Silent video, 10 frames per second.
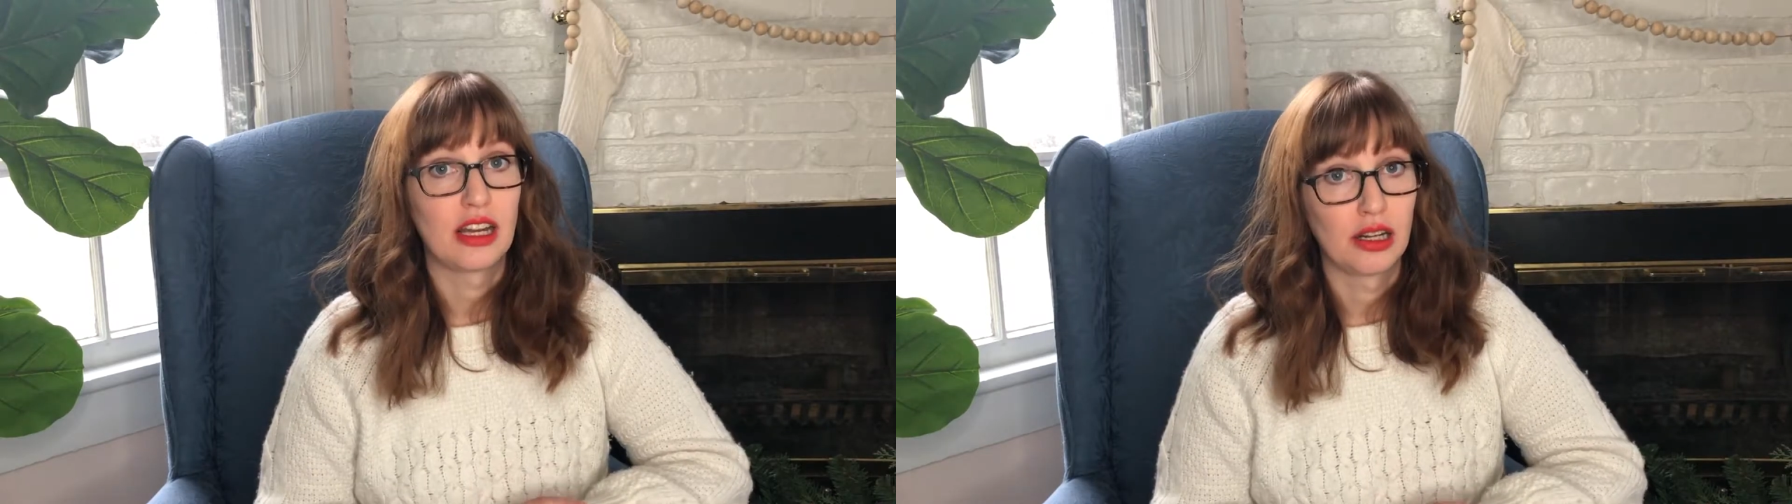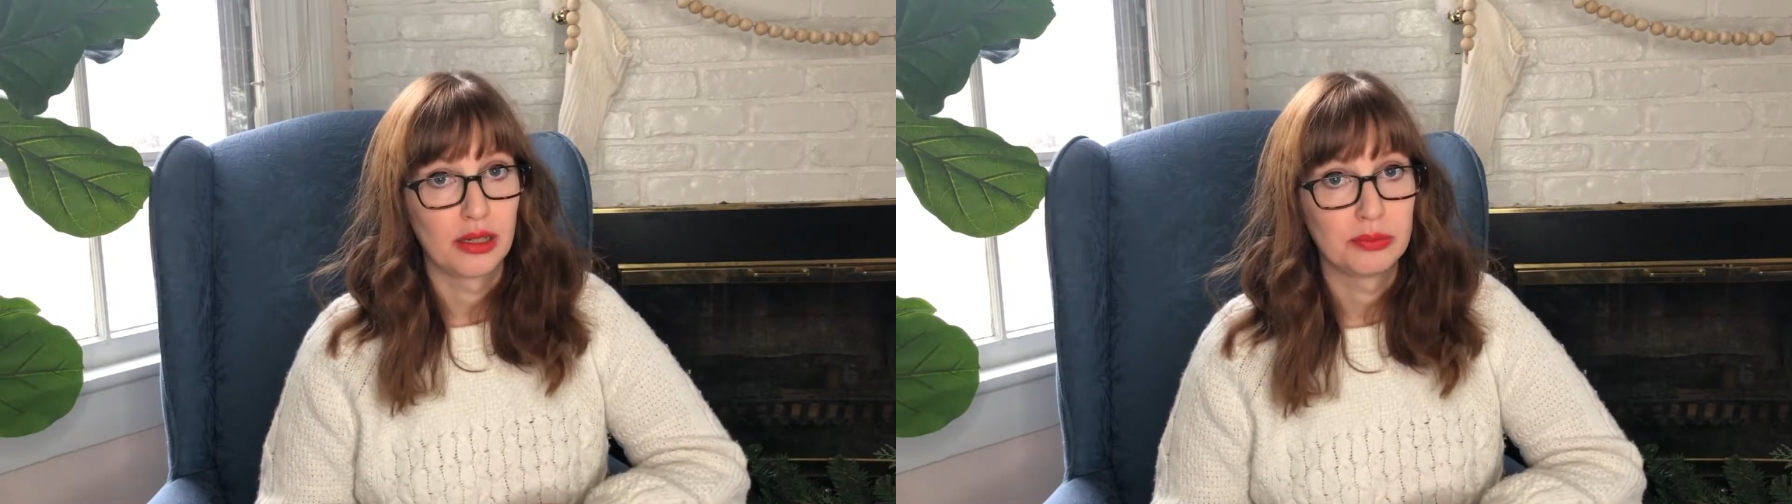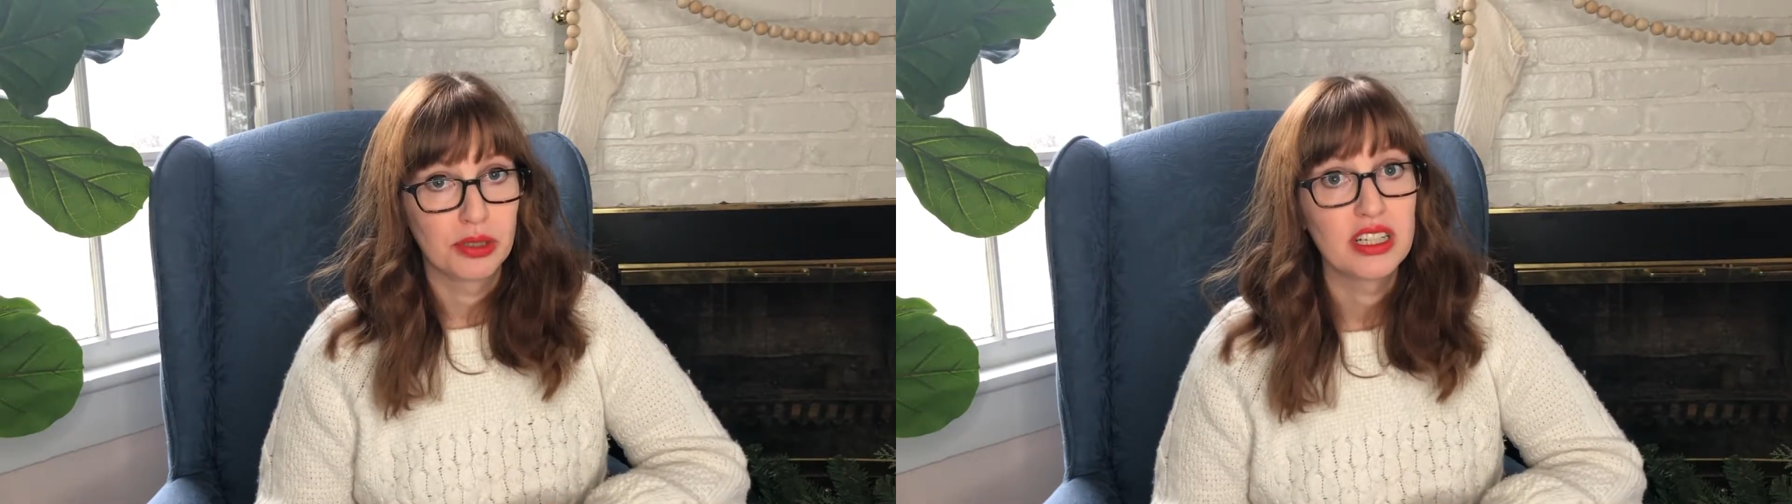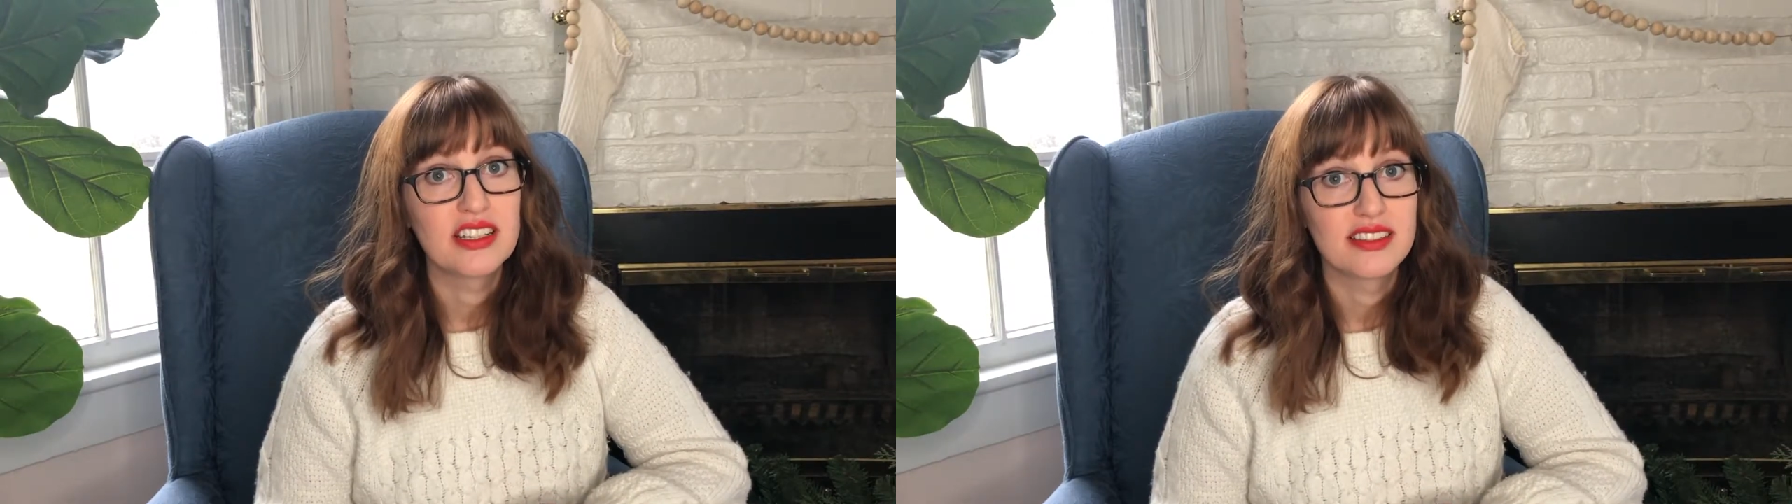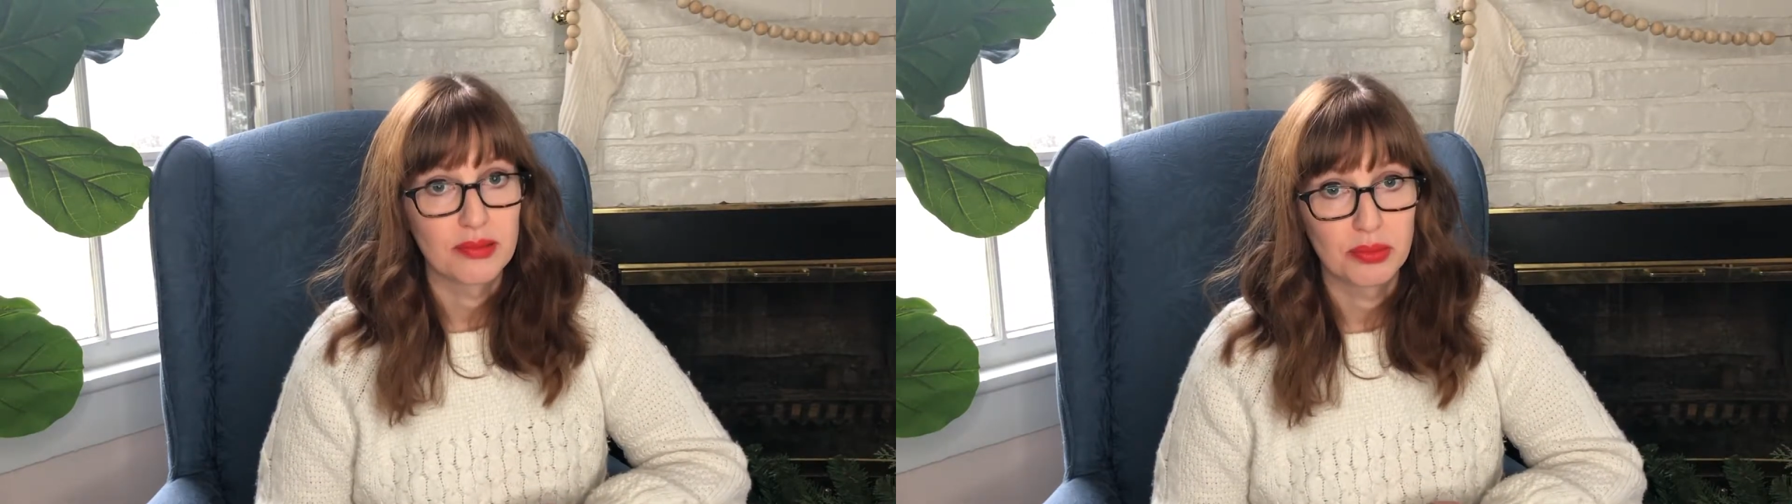are pretty
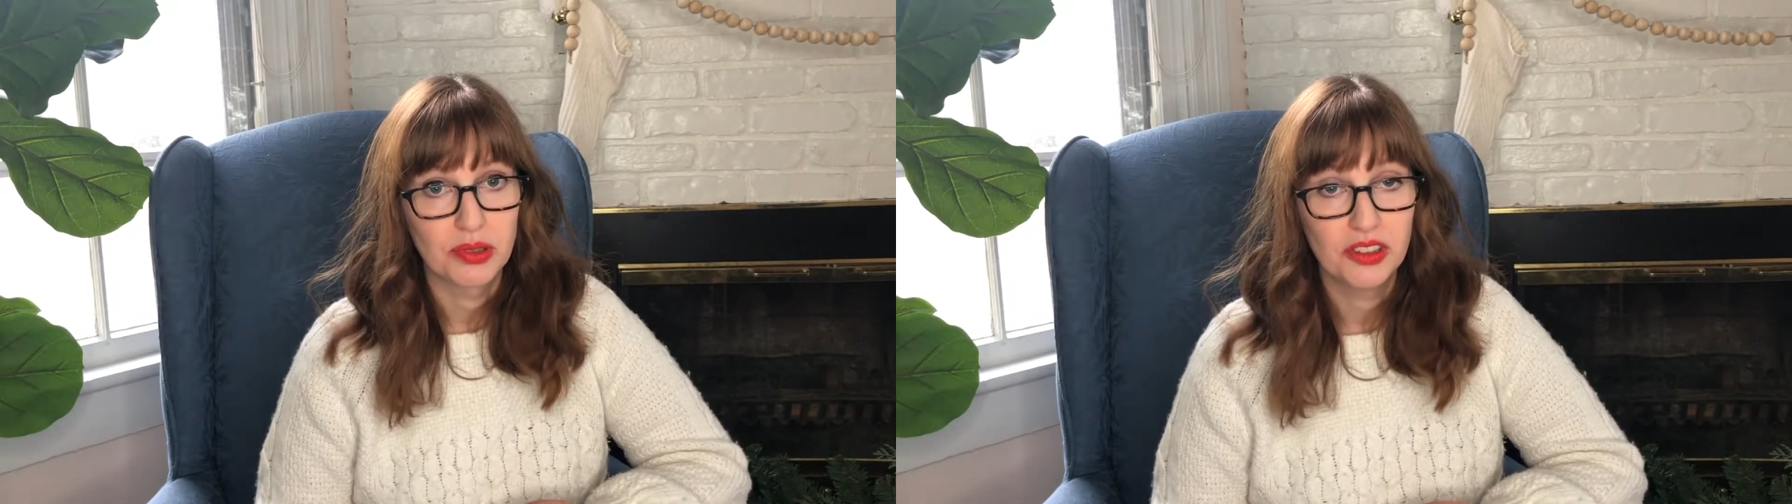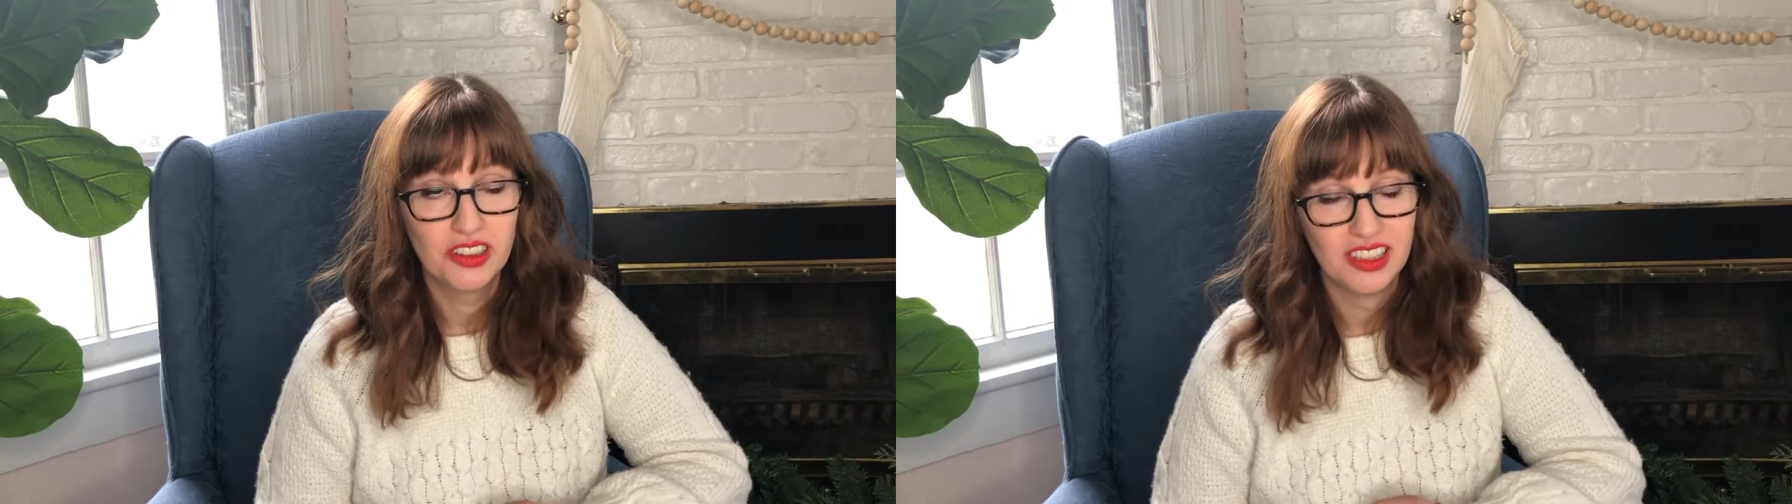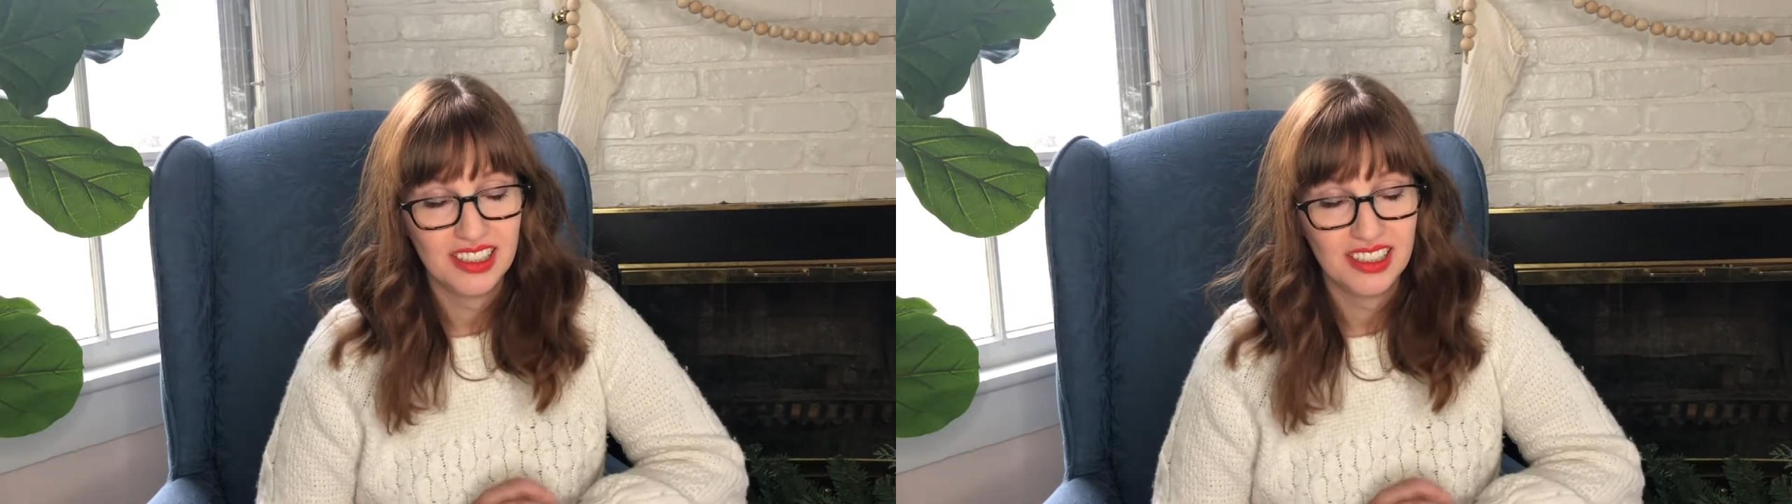simple.